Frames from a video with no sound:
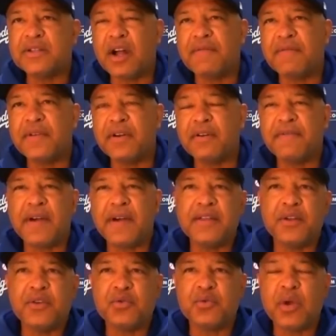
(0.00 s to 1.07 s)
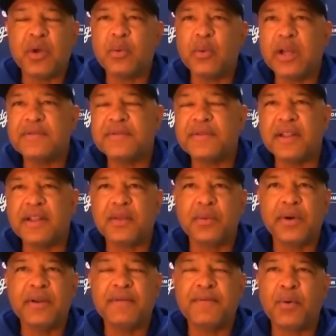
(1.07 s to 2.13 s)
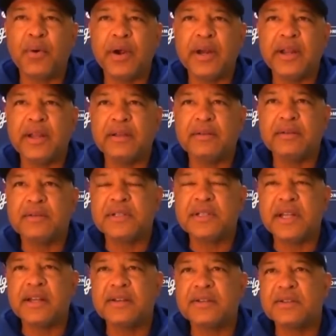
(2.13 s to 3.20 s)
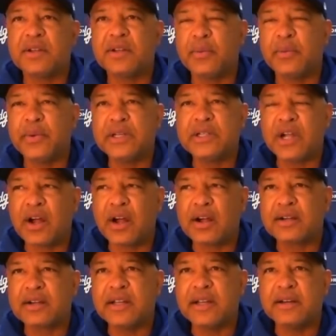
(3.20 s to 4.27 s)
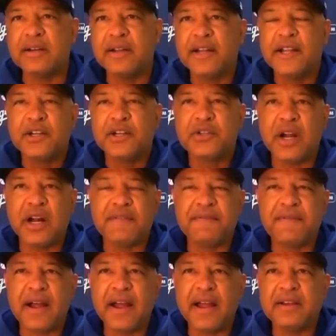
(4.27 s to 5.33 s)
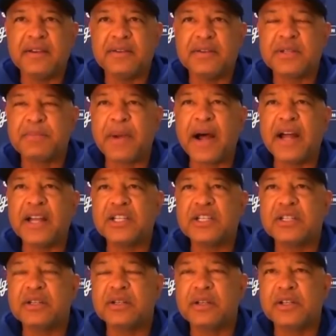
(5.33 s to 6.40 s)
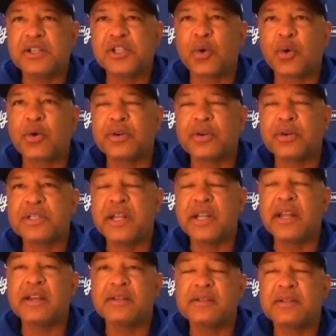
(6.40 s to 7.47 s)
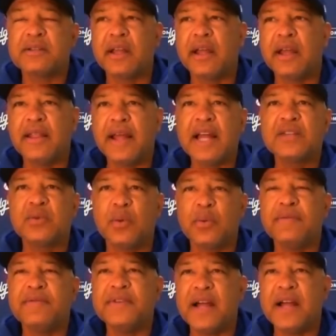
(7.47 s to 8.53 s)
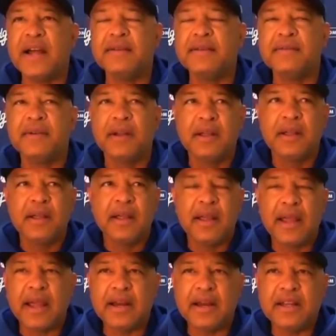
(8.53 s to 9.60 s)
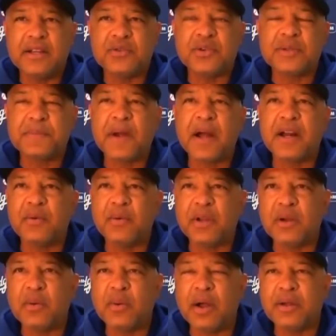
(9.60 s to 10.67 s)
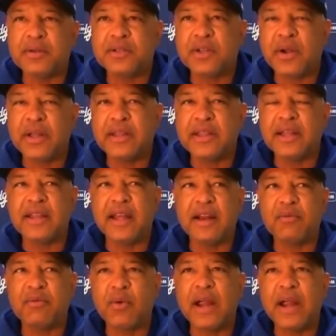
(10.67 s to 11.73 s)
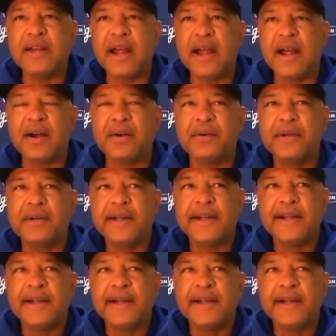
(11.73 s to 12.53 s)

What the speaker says: often or find those runways for that 3-4 inning stint. So we talked and trying to find spots, shorter stints, and that's what we've done. And he's responded really well. So I think that right now,